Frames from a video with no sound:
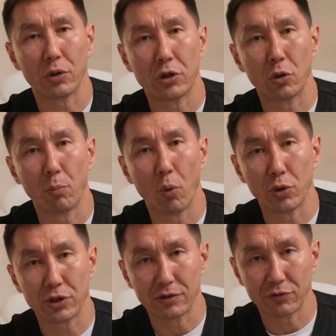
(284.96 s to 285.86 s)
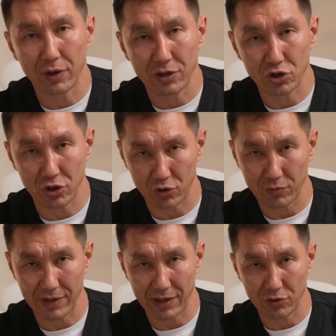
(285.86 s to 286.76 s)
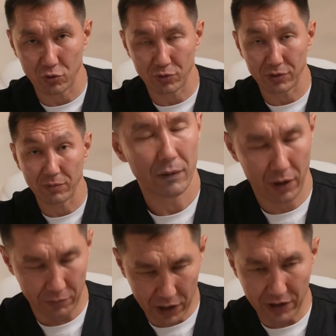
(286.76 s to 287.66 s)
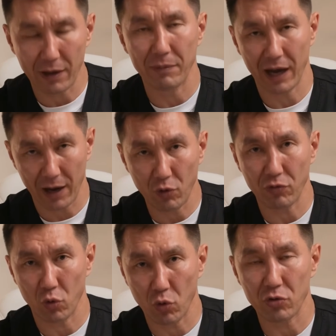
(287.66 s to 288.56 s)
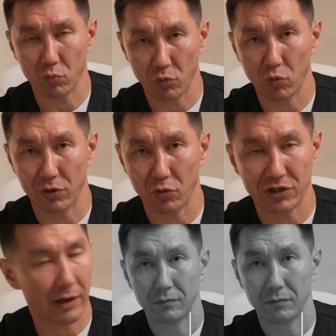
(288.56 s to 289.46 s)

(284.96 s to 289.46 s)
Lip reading: the supporting function of that tooth. After some time, of course, we will lose it.